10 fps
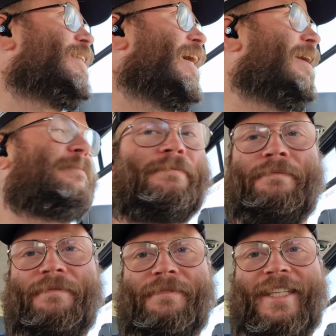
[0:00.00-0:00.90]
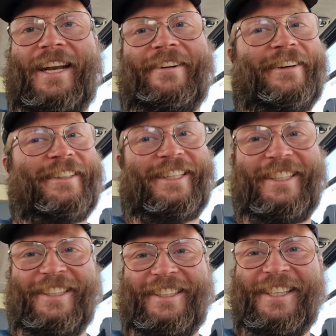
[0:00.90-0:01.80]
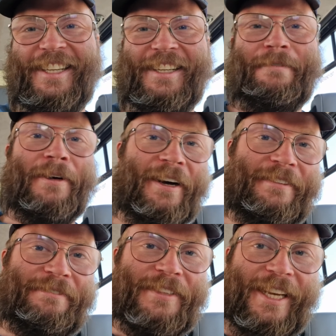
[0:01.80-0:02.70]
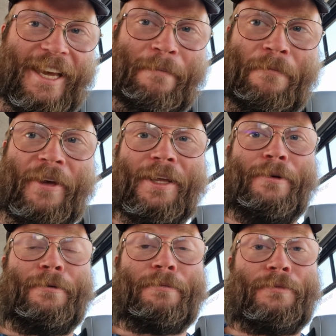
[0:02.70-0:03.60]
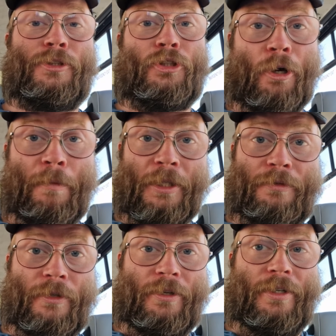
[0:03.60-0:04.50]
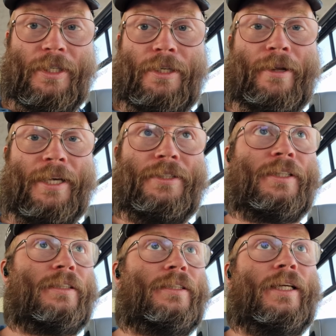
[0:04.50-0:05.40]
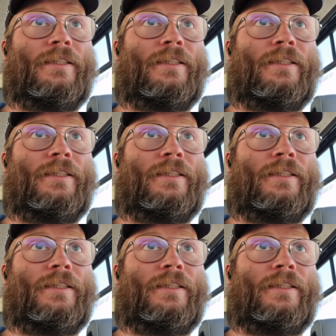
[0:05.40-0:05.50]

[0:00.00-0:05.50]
yeah, can't do it. But again, thank you so much for the donations.